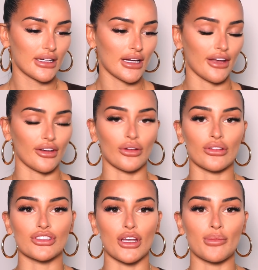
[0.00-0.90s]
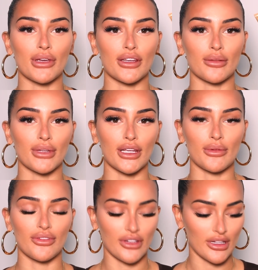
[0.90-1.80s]
And I got the shade Medium Deep
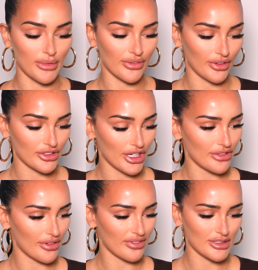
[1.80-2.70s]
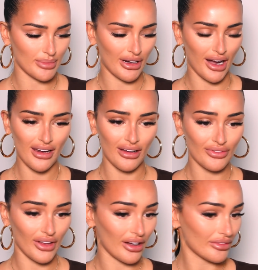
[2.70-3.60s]
if you need me for a shade reference, but I love
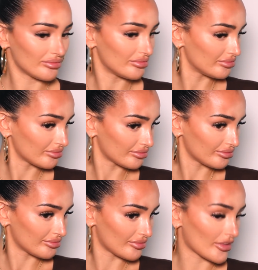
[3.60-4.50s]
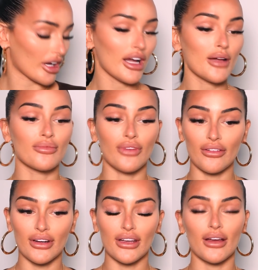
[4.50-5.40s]
that. I am
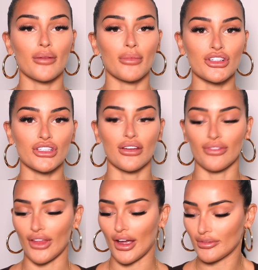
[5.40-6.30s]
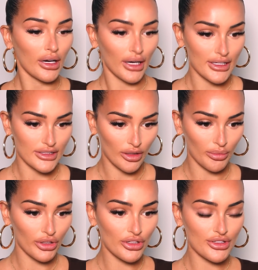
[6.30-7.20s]
very much here for that. Okay, so I'm
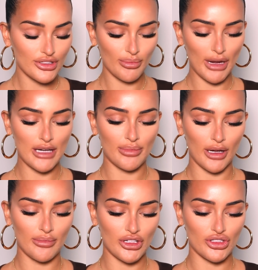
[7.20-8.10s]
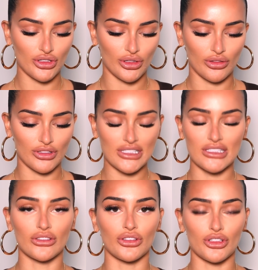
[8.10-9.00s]
going to use the Made by Mitchell. This
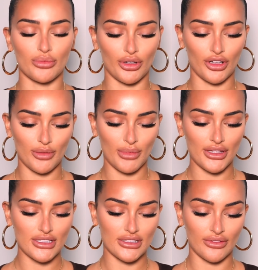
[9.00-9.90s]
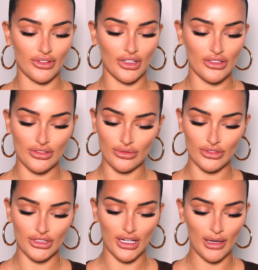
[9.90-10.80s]
is not a new product, but this is something that I use all the
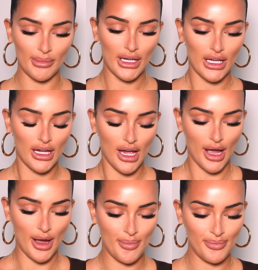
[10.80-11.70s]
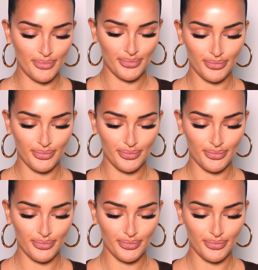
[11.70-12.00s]
time. I'm